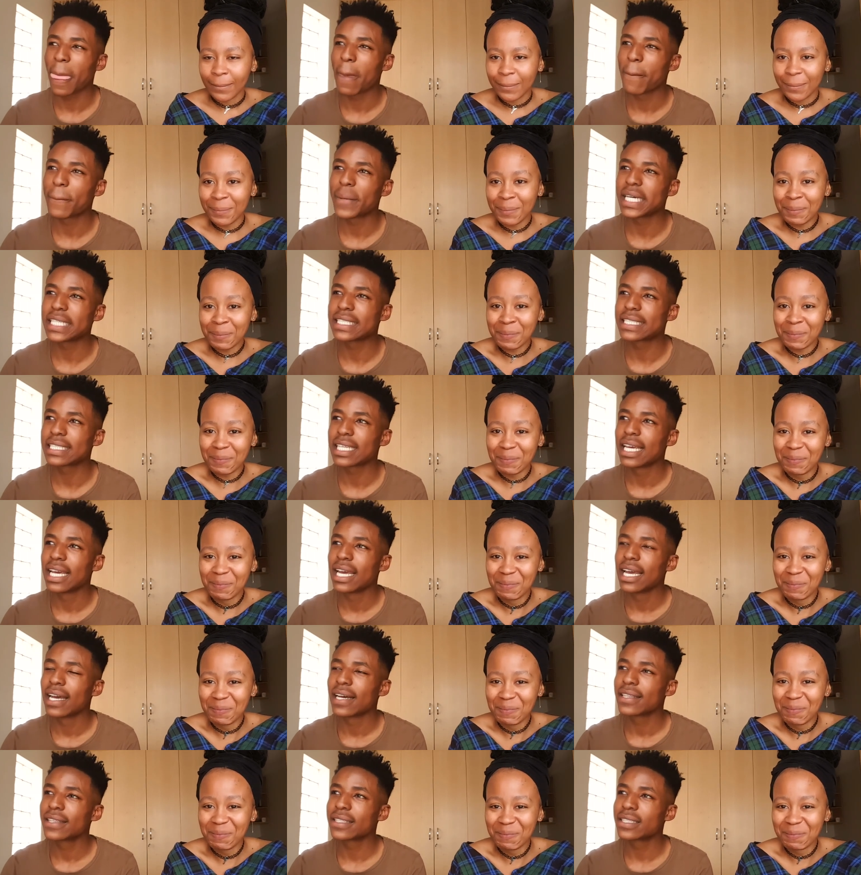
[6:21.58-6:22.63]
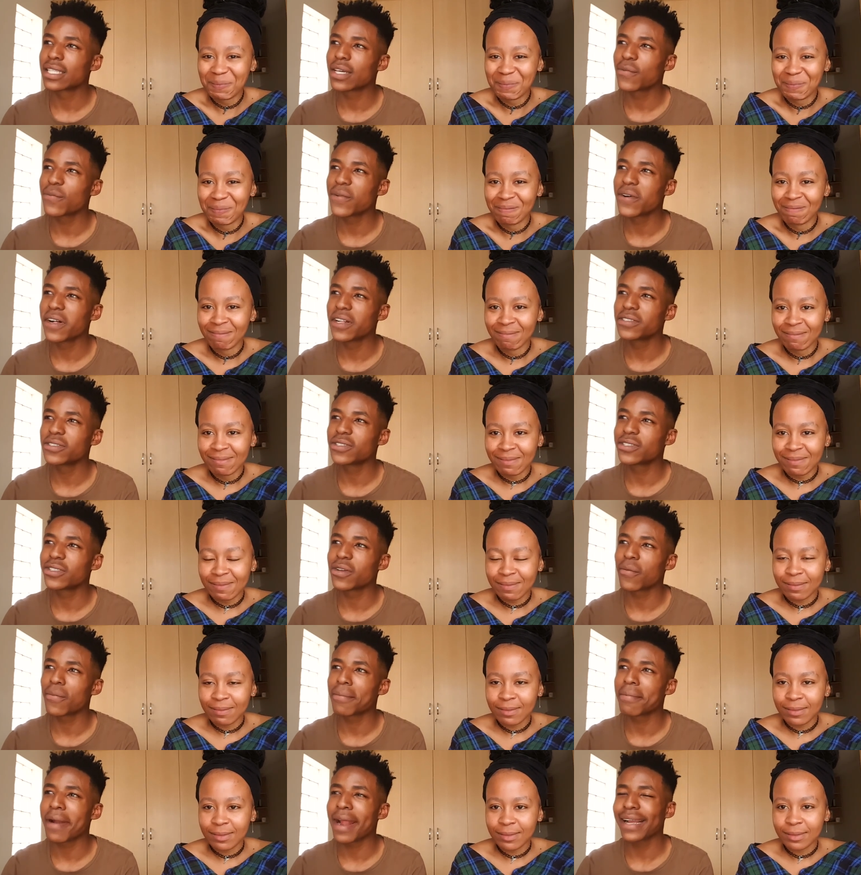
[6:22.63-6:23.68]
Speaker 1: but the world
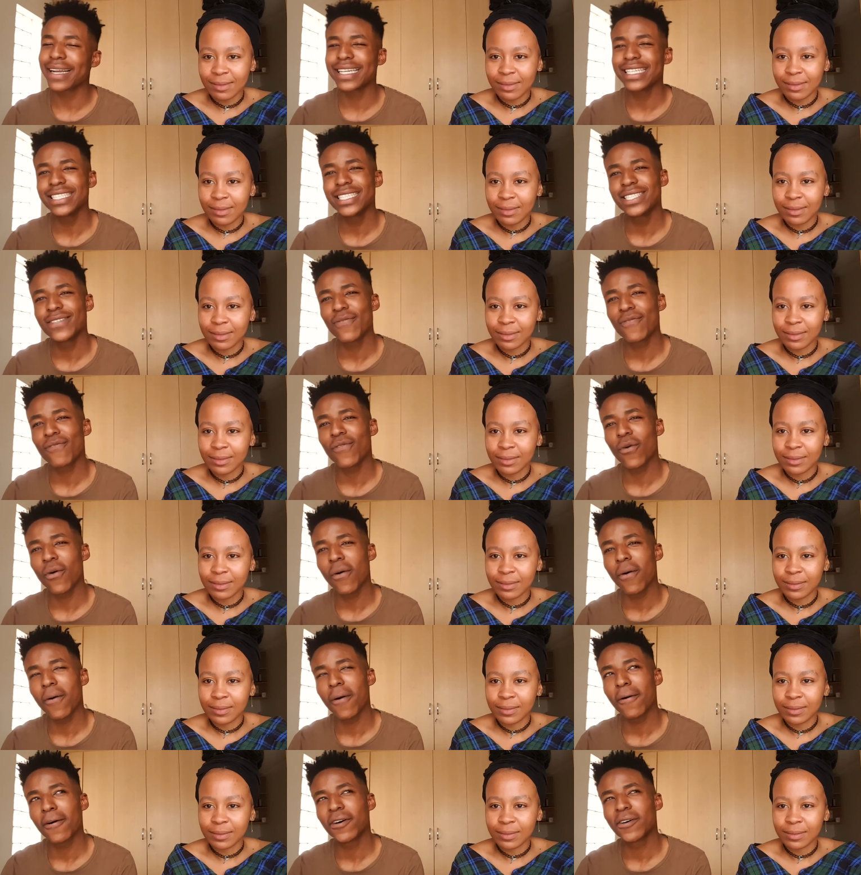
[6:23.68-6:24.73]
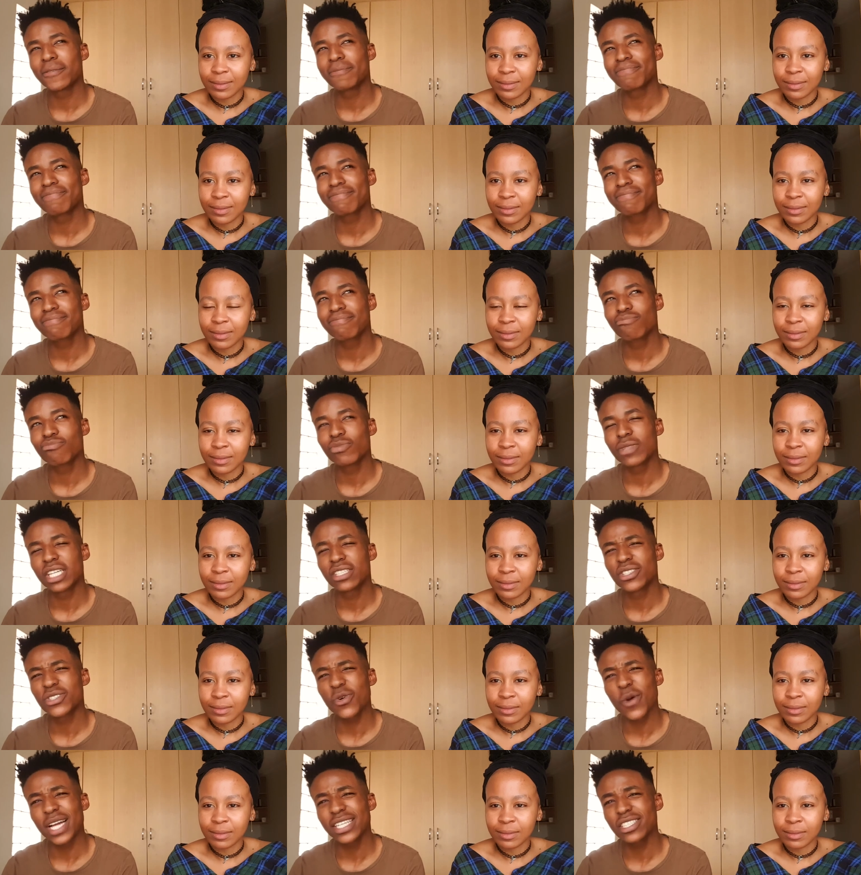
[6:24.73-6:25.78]
record for
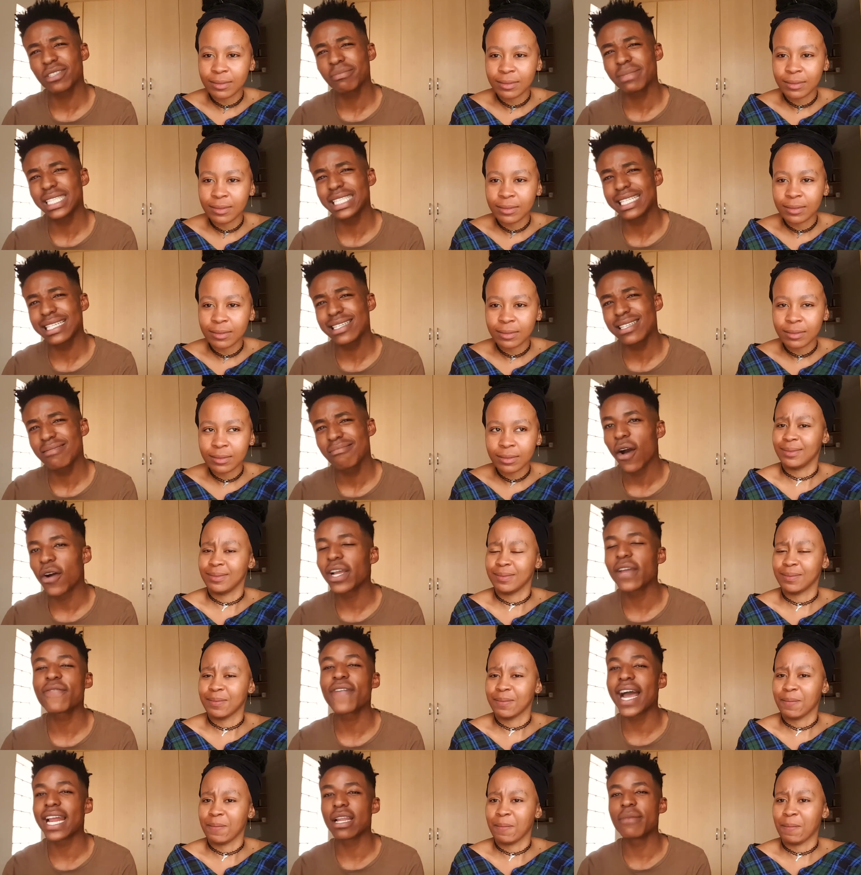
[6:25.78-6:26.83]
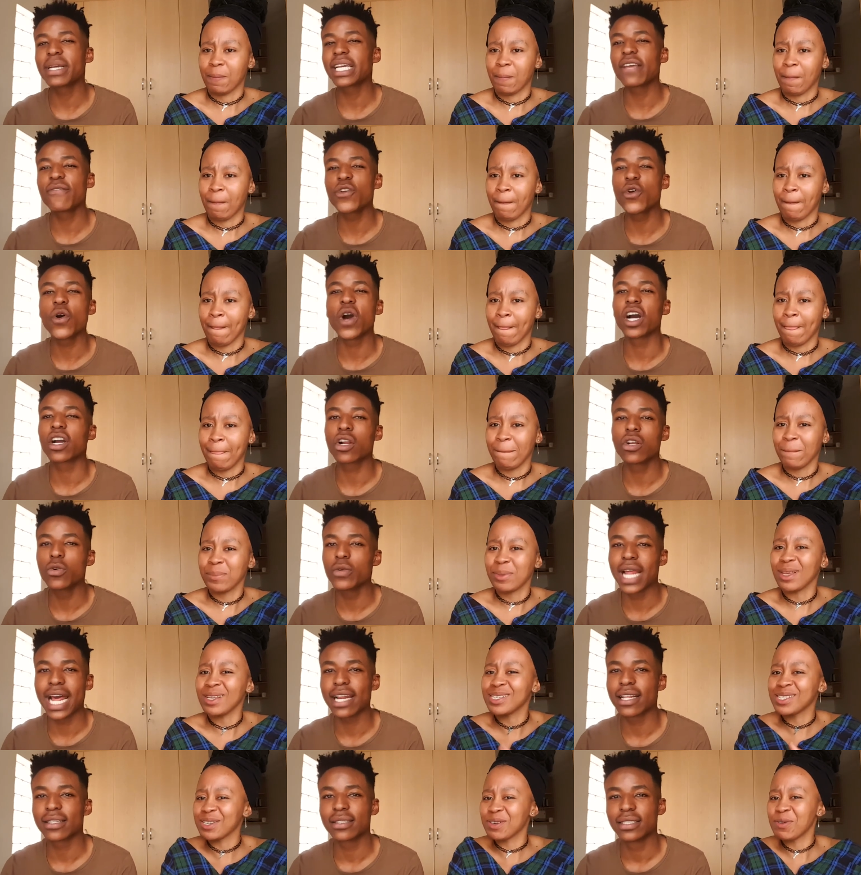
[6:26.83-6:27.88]
200 meters? Okay, fine. Let me give you a clue.
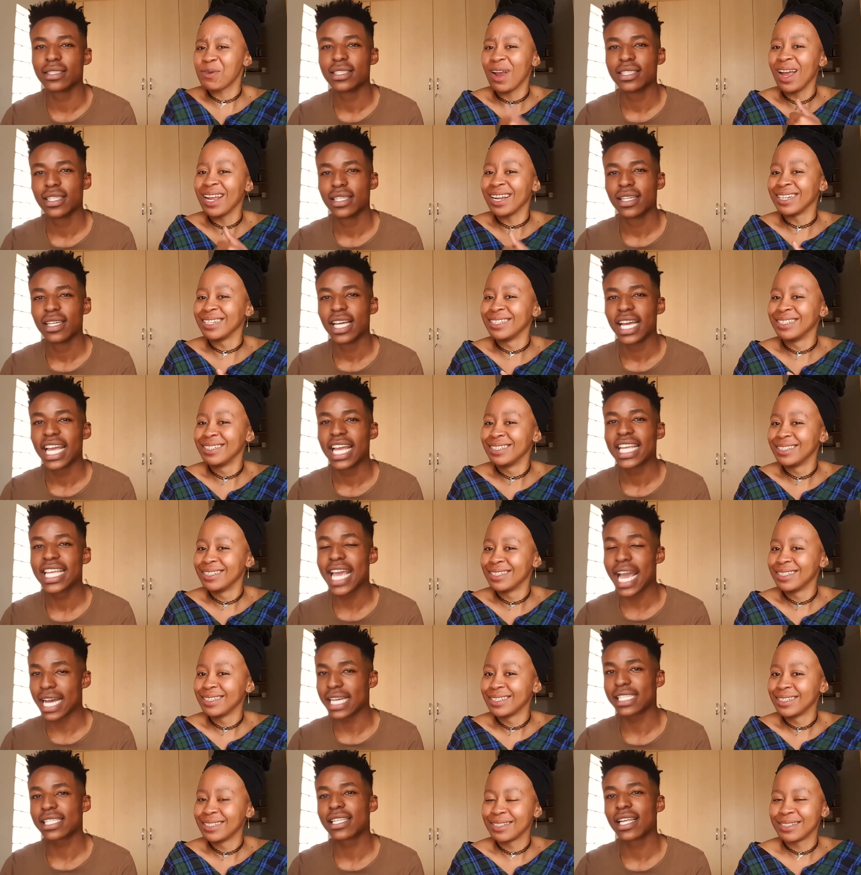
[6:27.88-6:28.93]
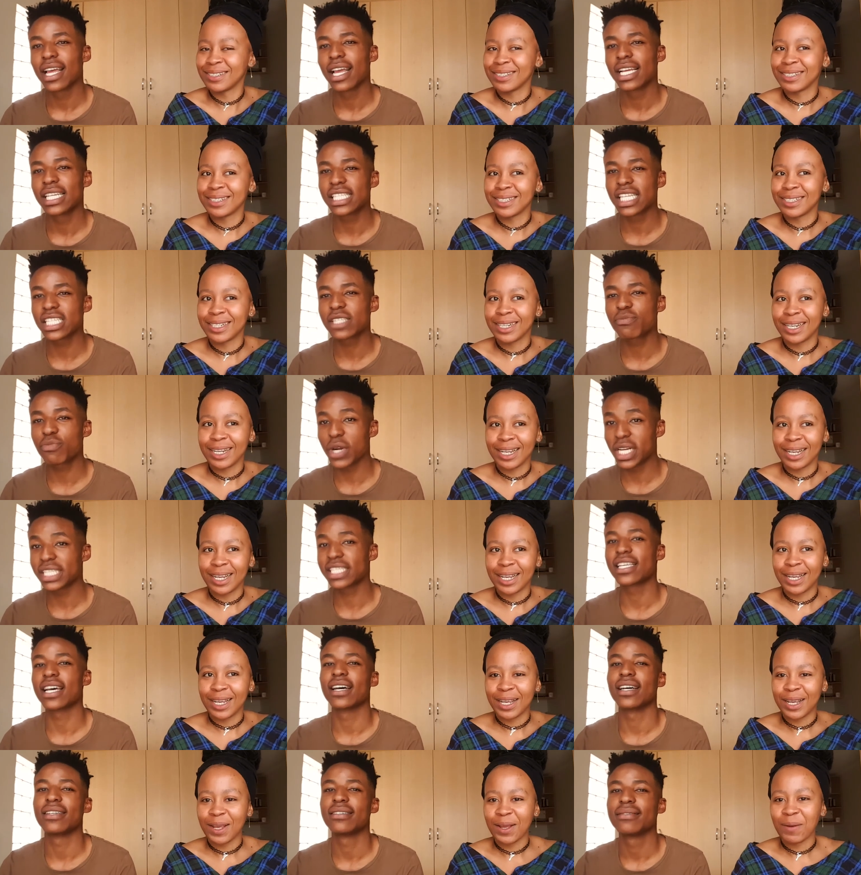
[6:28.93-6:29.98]
Speaker 2: Does he run?
Speaker 1: Yes, he's a
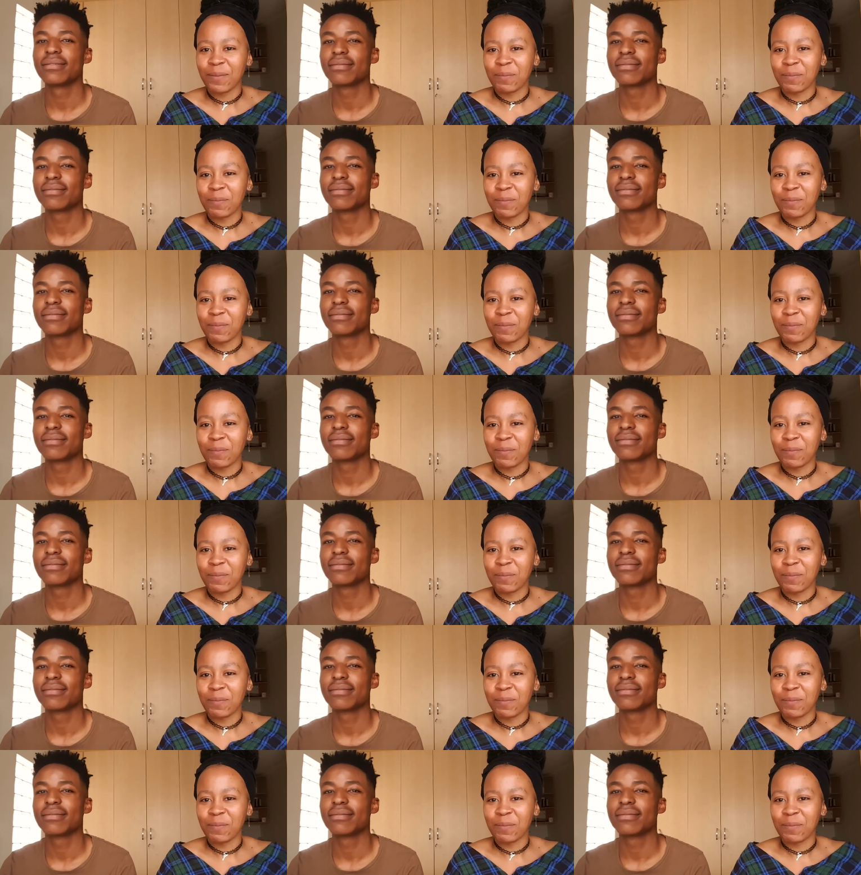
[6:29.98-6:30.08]
sprinter.